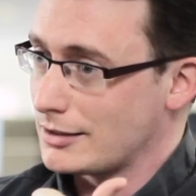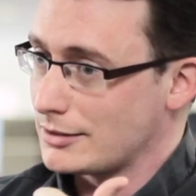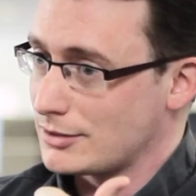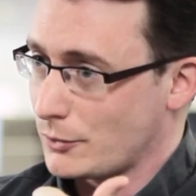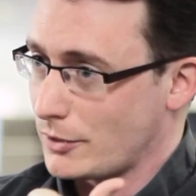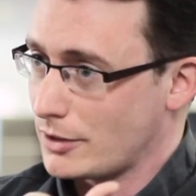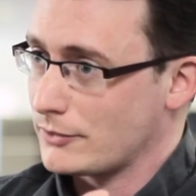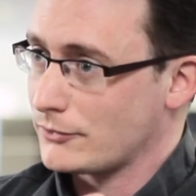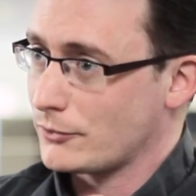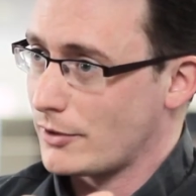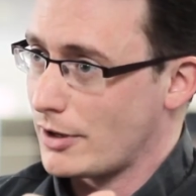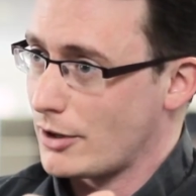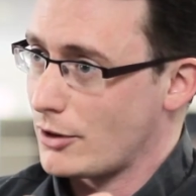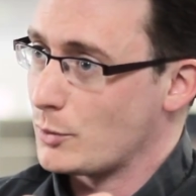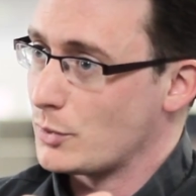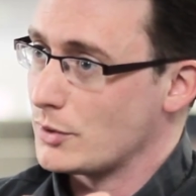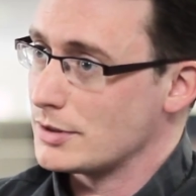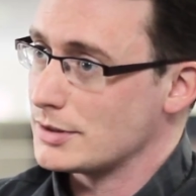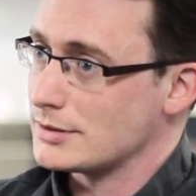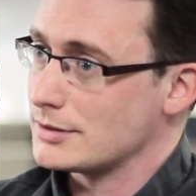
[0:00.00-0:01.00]
In a twenty-four hour
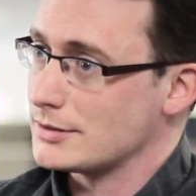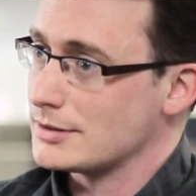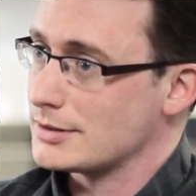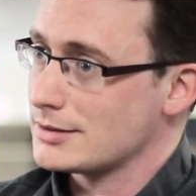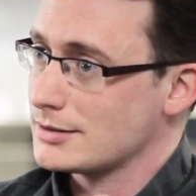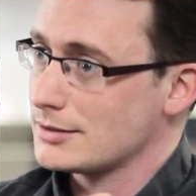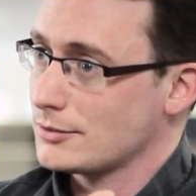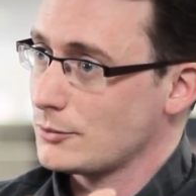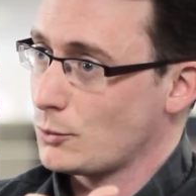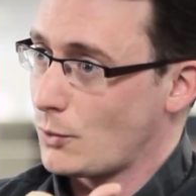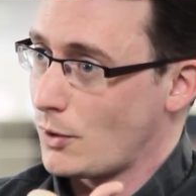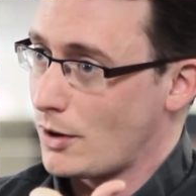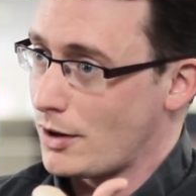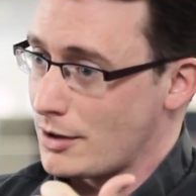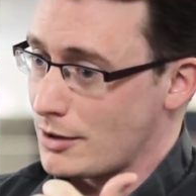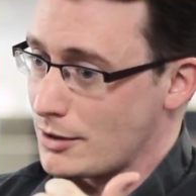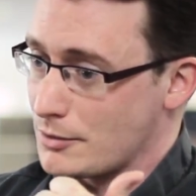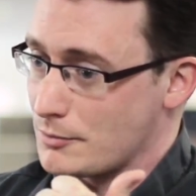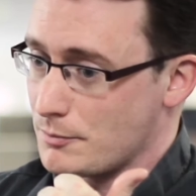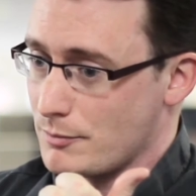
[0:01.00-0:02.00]
business
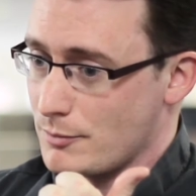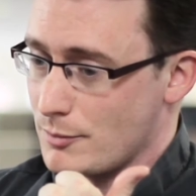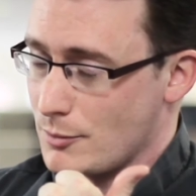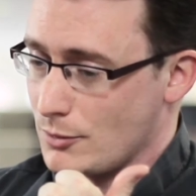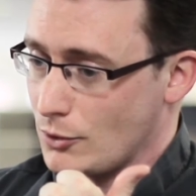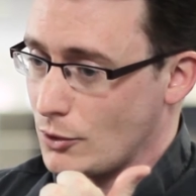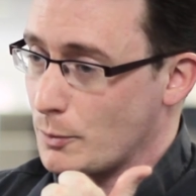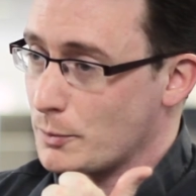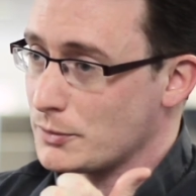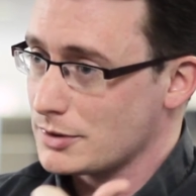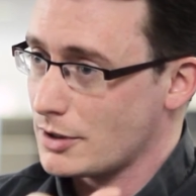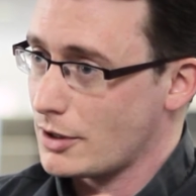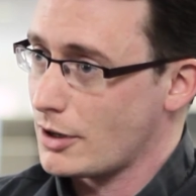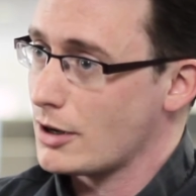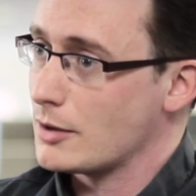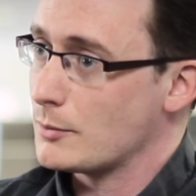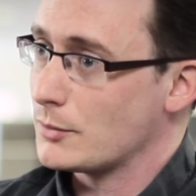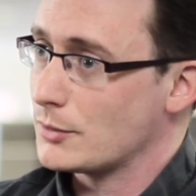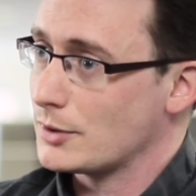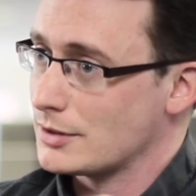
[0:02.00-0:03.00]
where
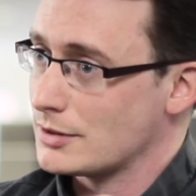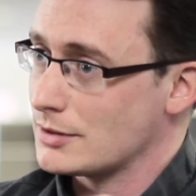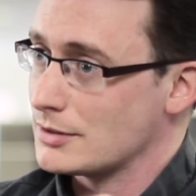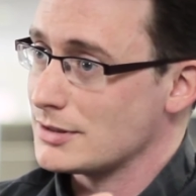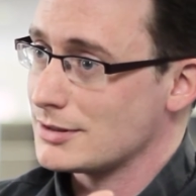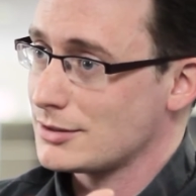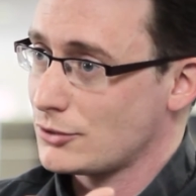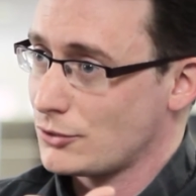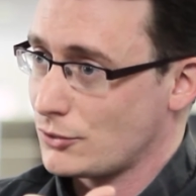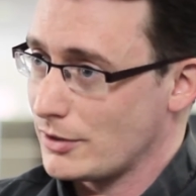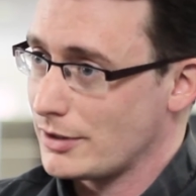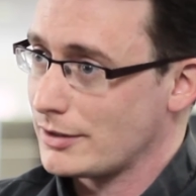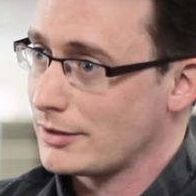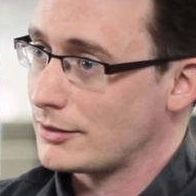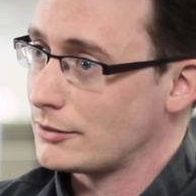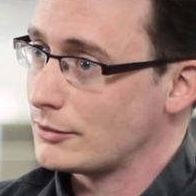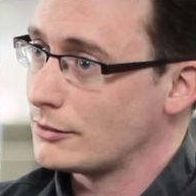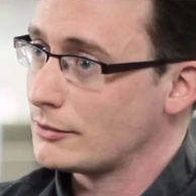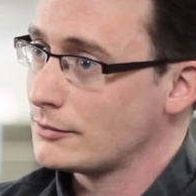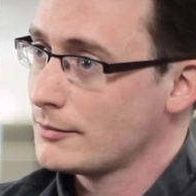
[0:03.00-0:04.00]
uptime is
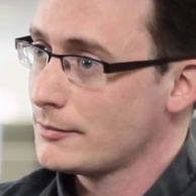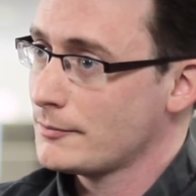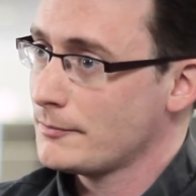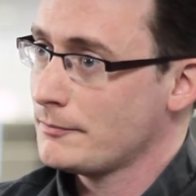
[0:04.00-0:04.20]
critical,